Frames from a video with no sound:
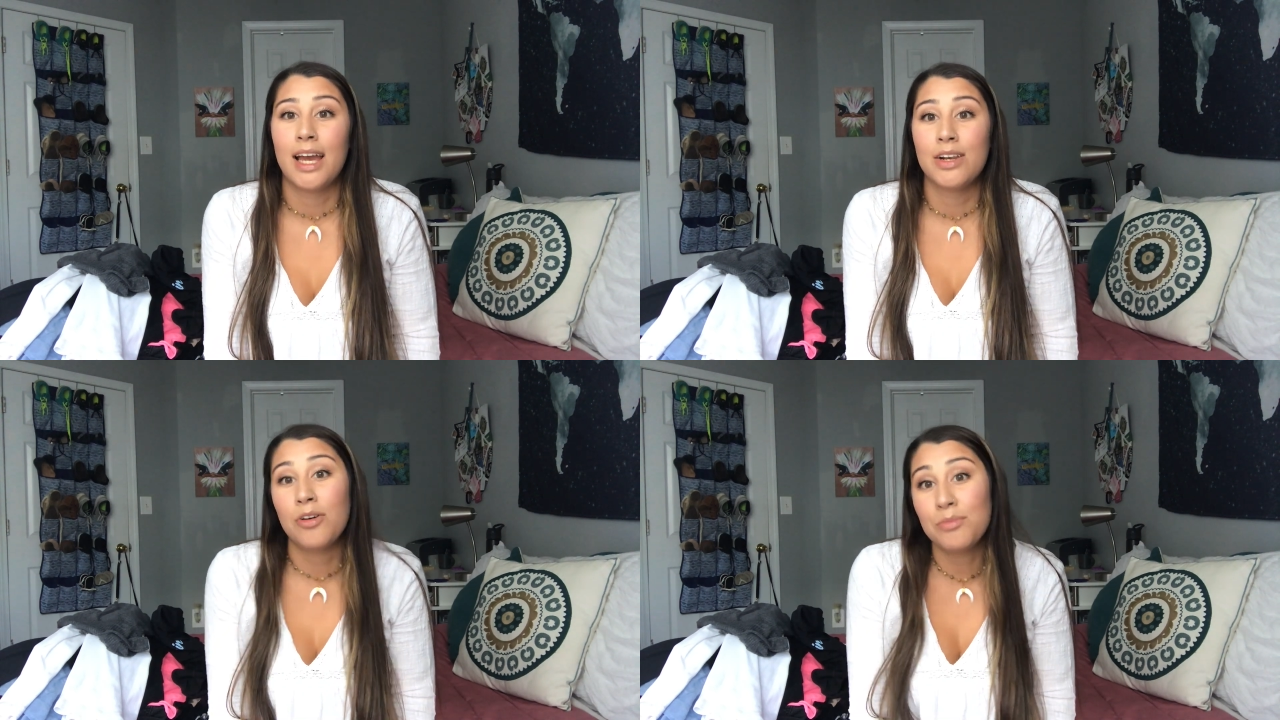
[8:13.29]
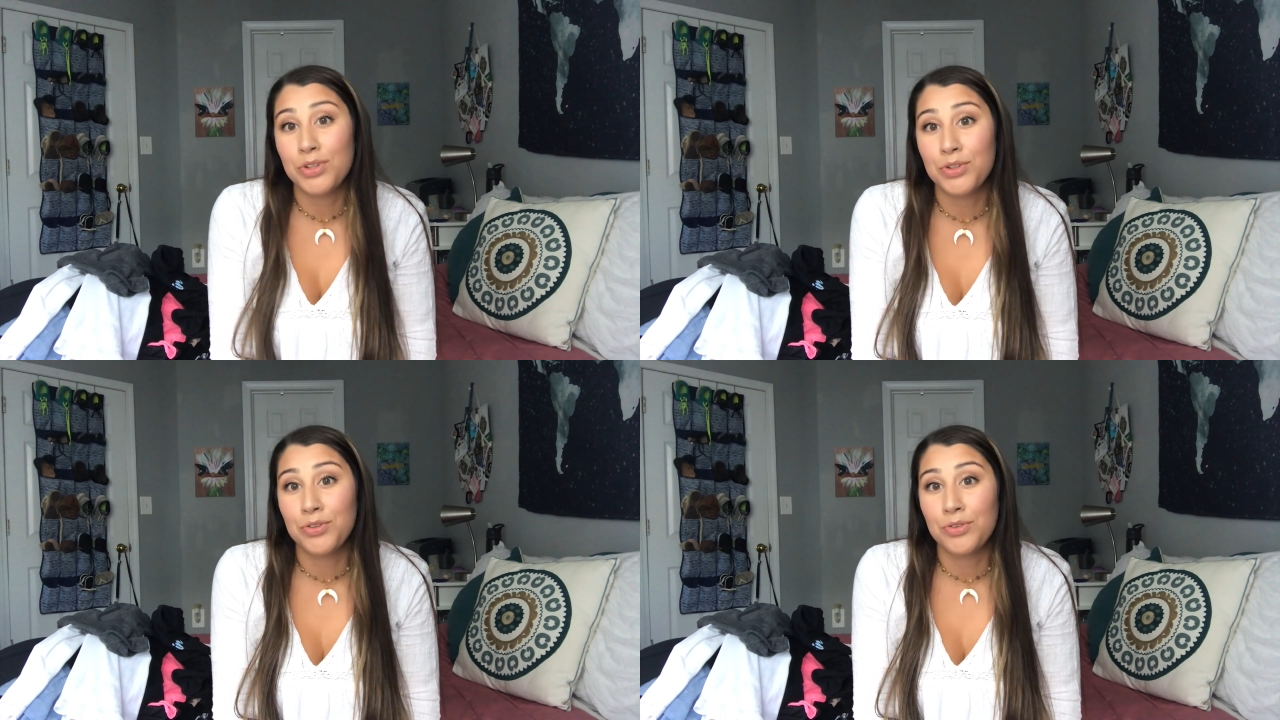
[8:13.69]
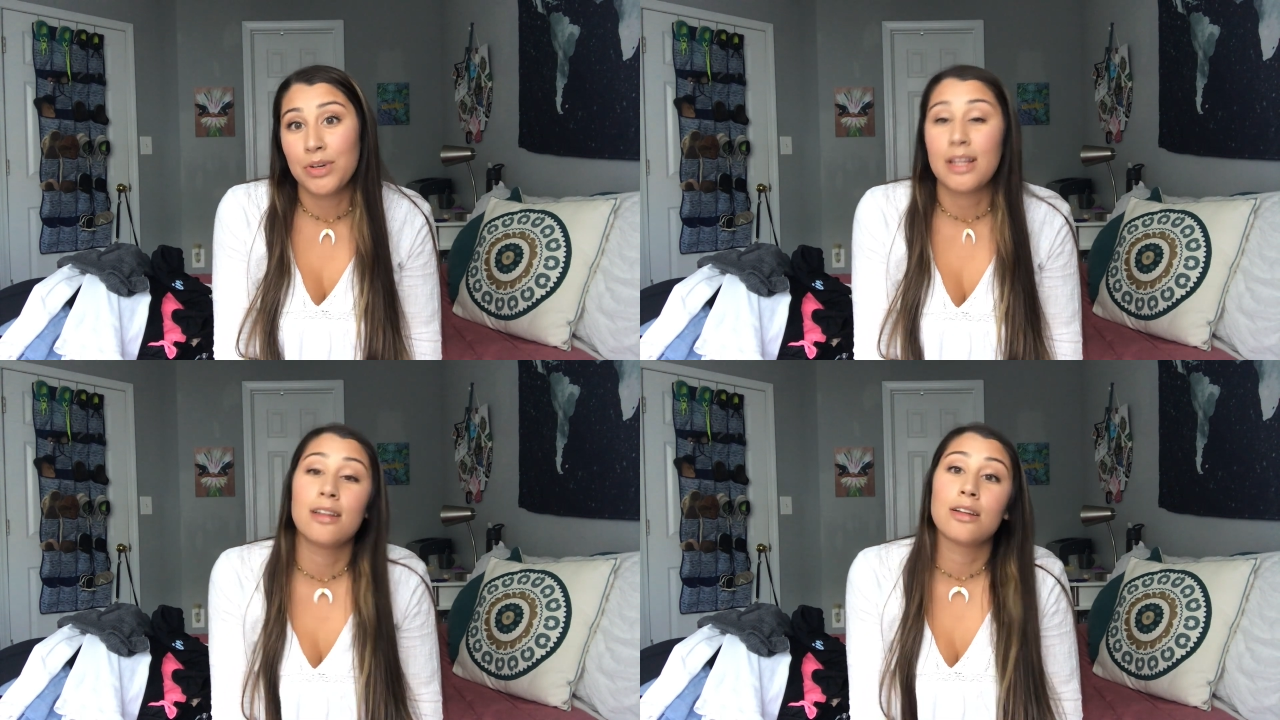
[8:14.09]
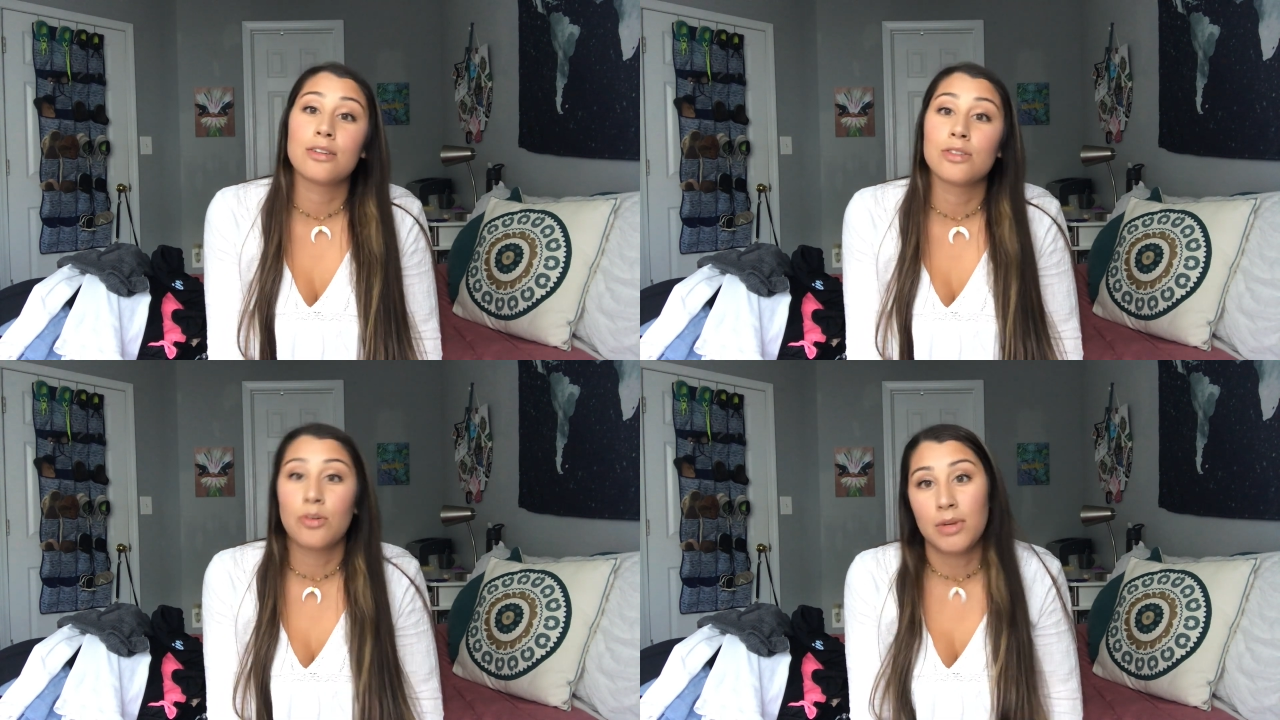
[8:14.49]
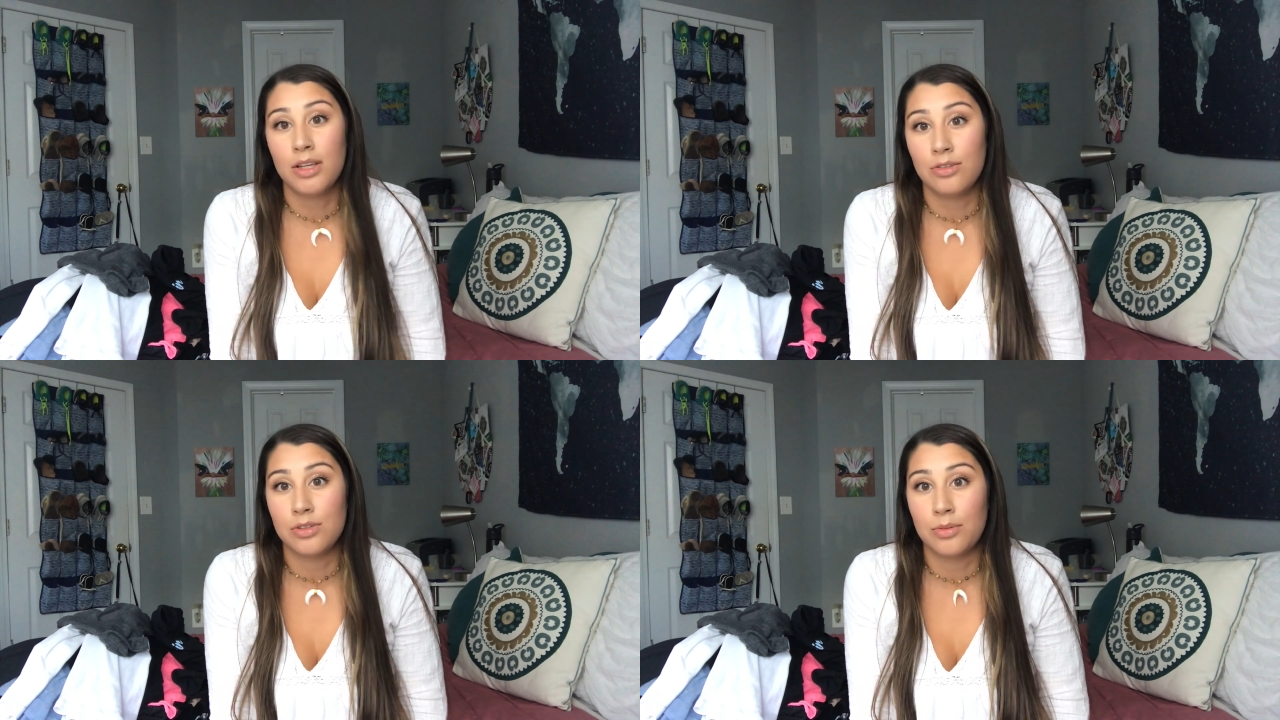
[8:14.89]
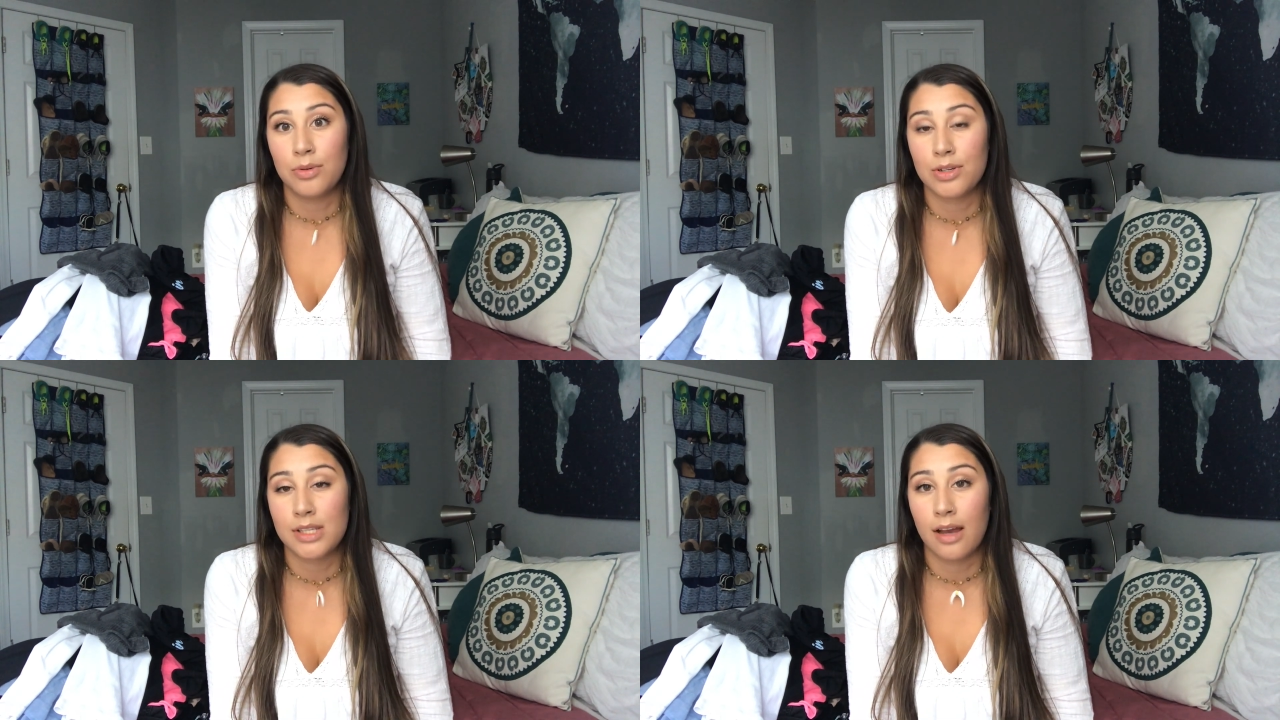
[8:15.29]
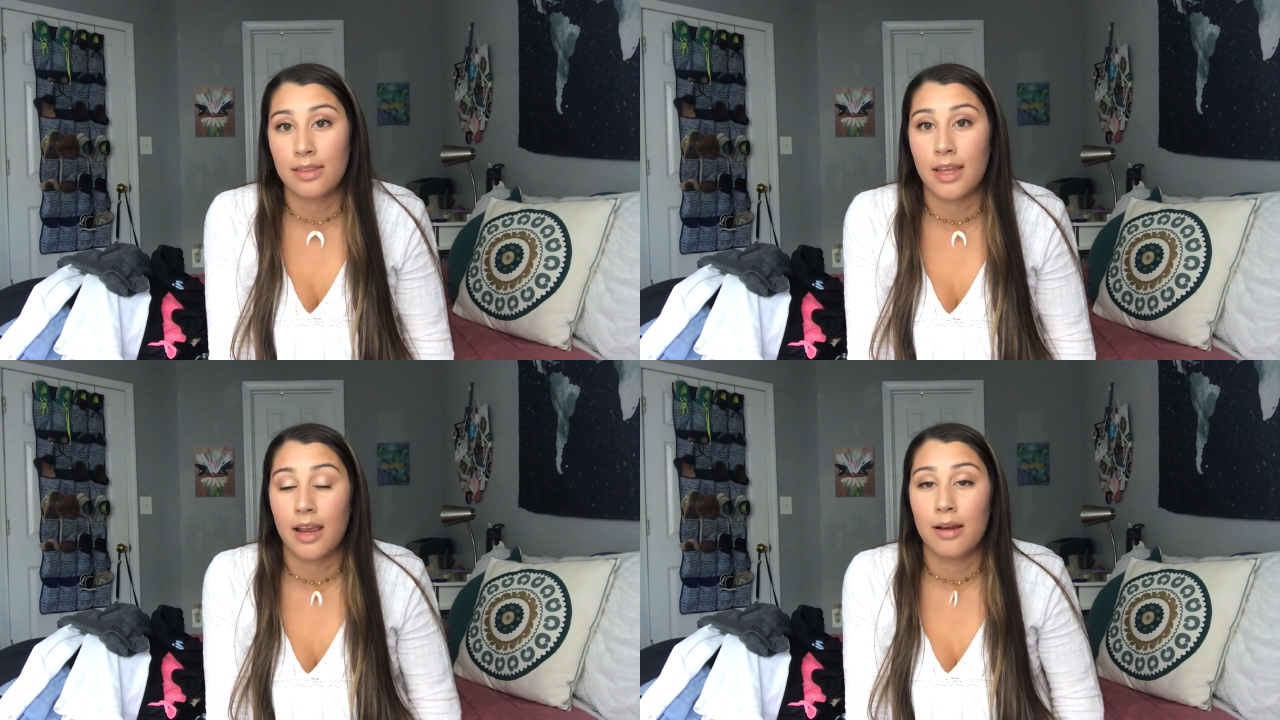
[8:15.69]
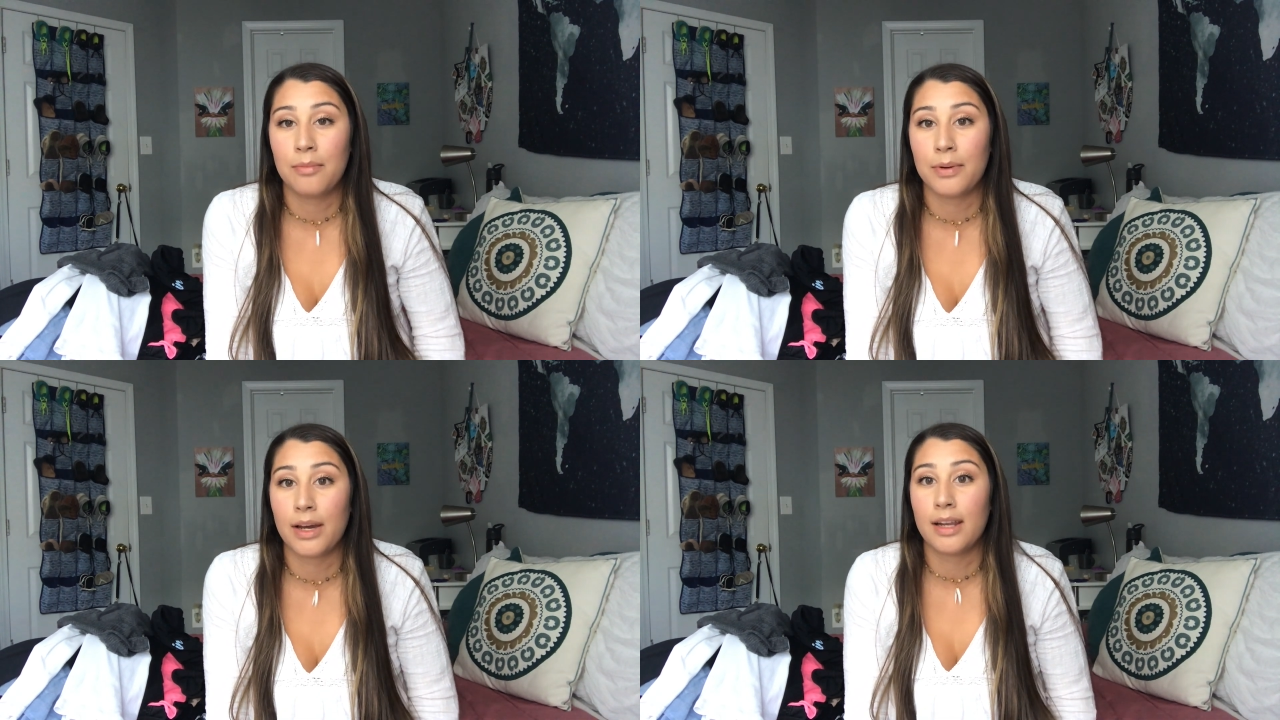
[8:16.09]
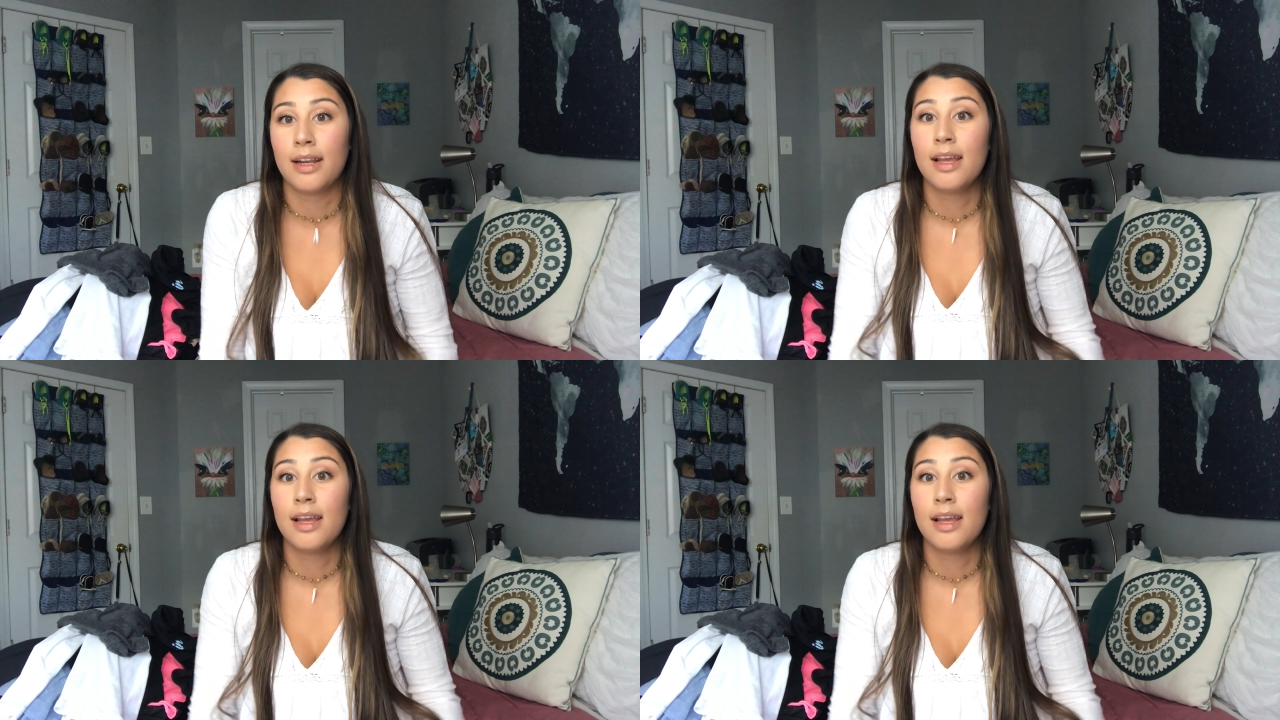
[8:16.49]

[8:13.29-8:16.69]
I know I'm new and there's so many YouTubers out there, but